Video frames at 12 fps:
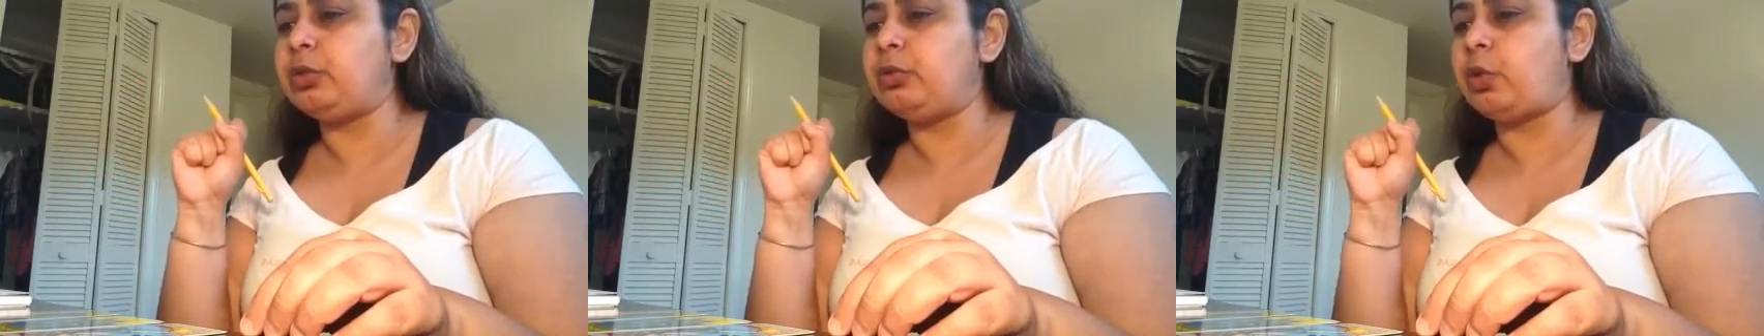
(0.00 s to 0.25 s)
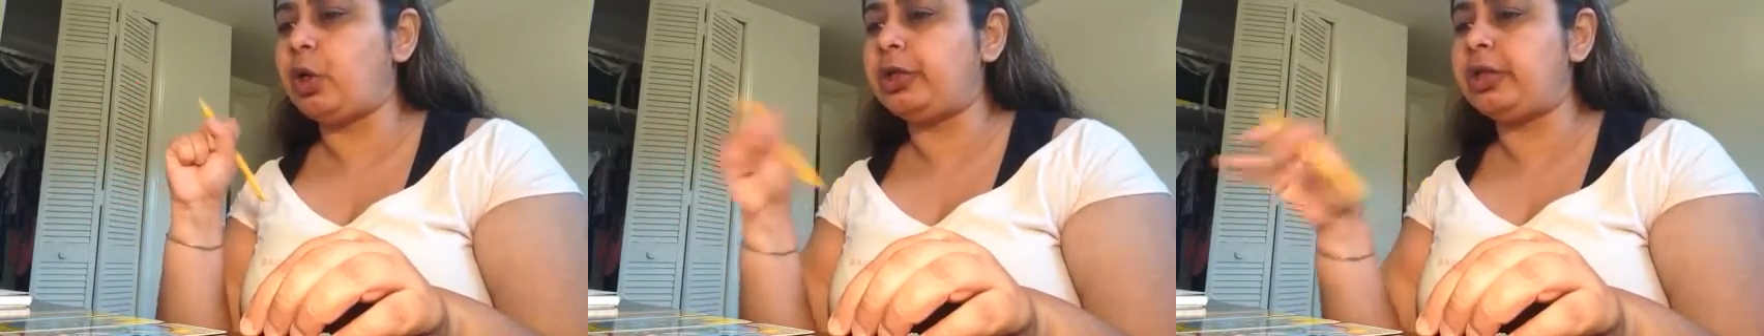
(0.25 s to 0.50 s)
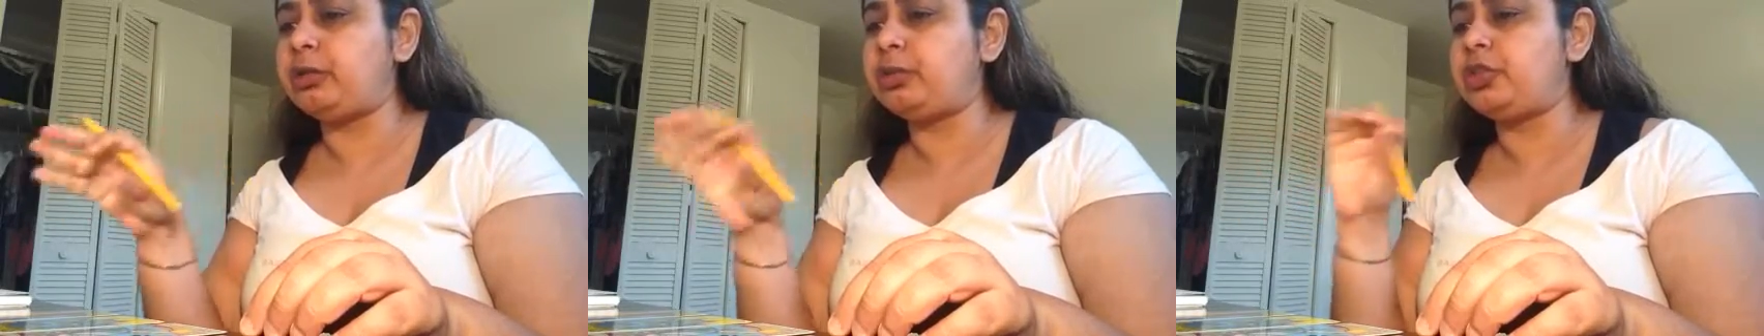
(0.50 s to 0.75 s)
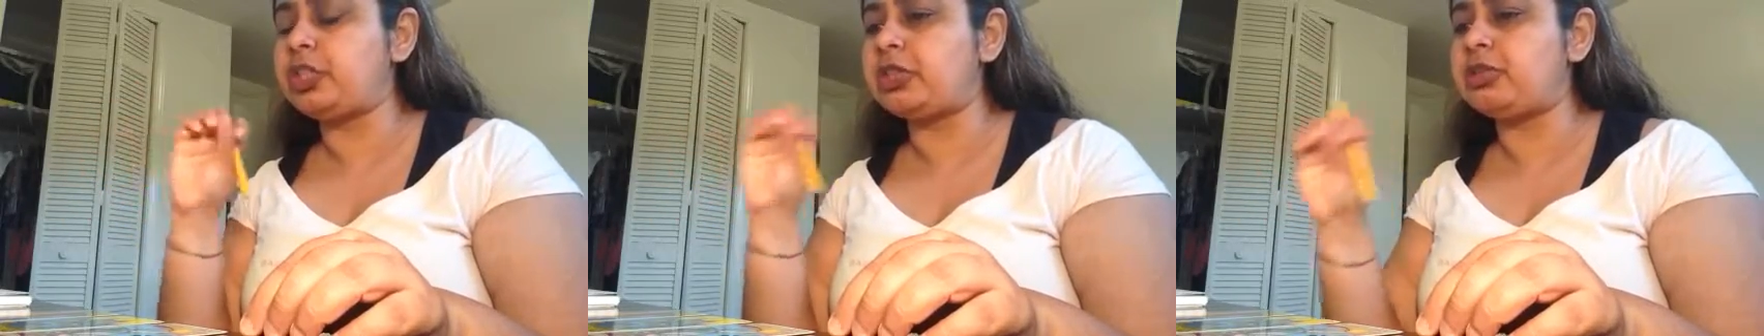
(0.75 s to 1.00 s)
wanted
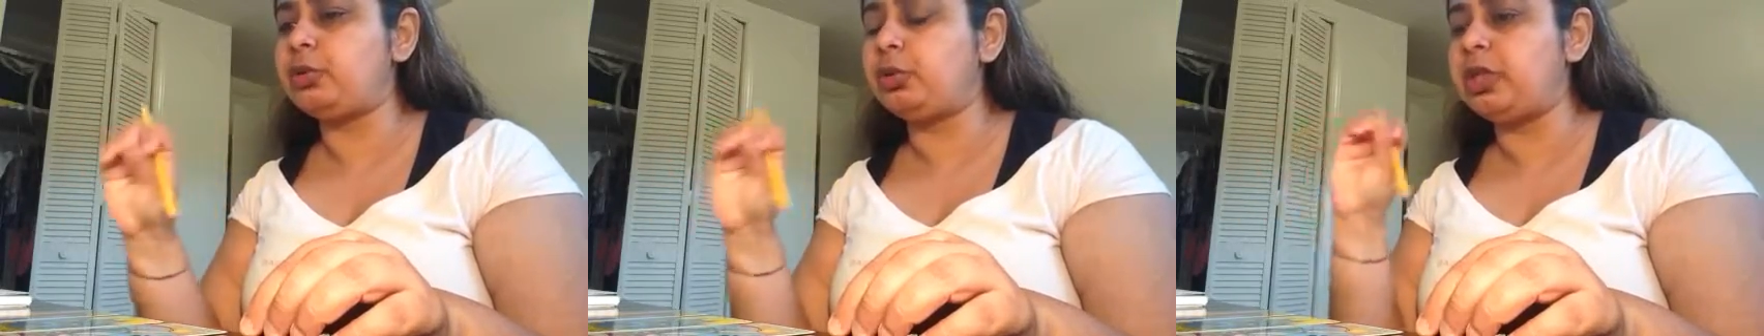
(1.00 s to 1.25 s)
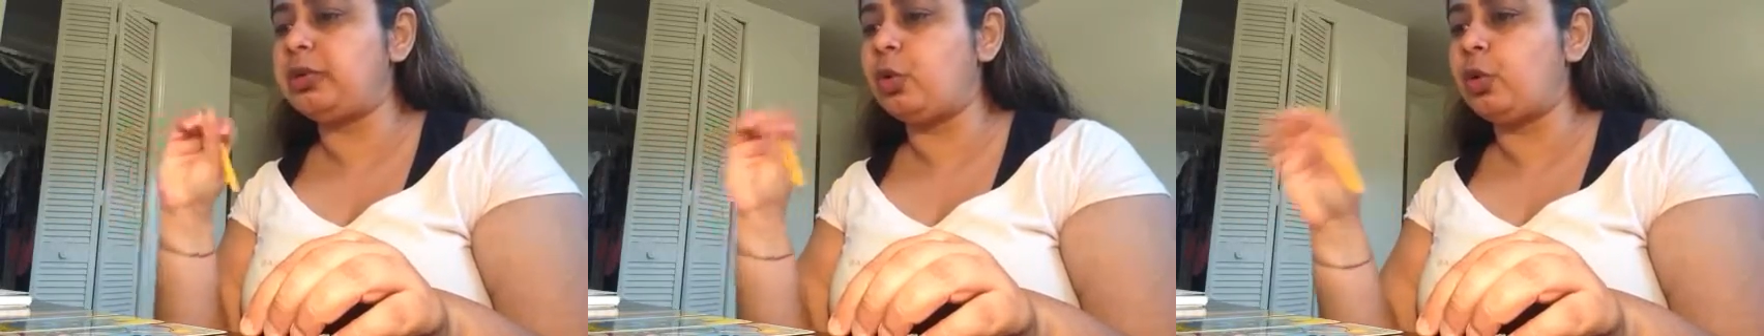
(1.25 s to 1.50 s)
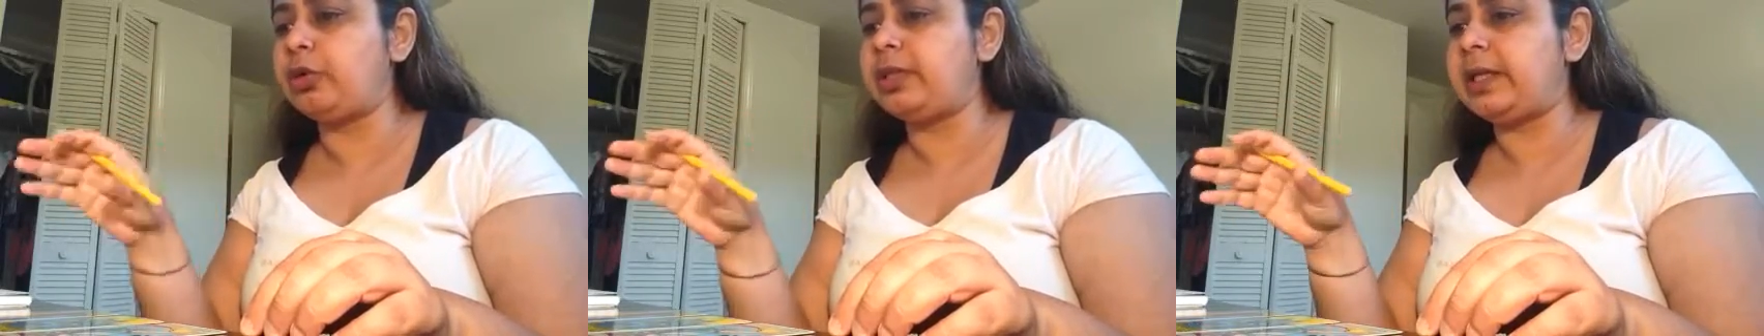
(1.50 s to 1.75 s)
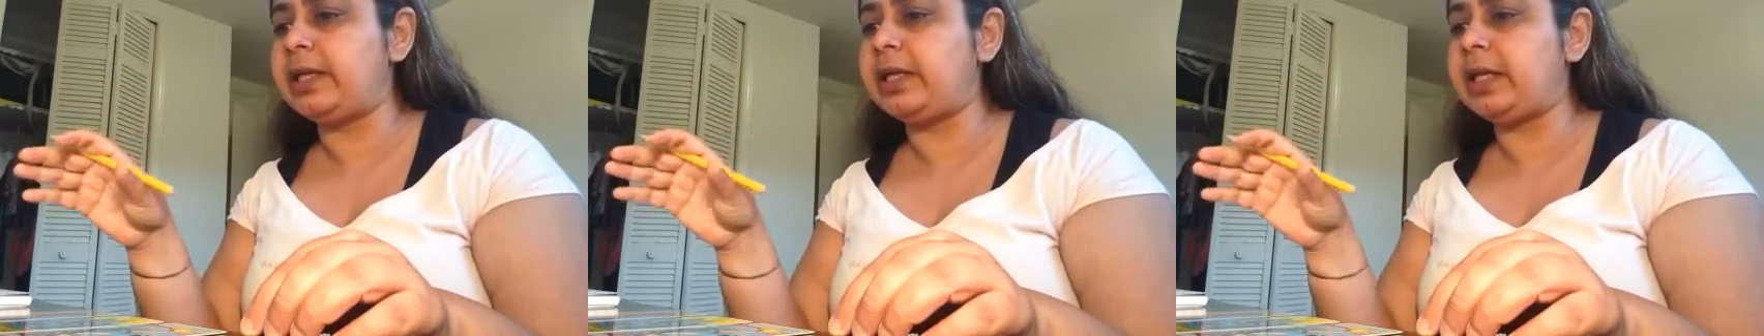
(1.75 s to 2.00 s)
to just do their own
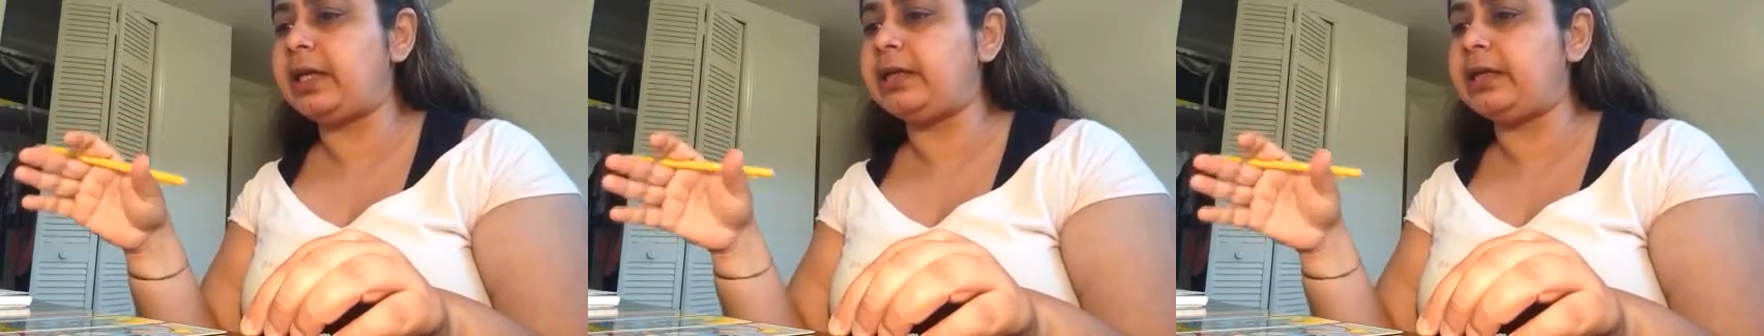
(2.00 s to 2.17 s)
thing,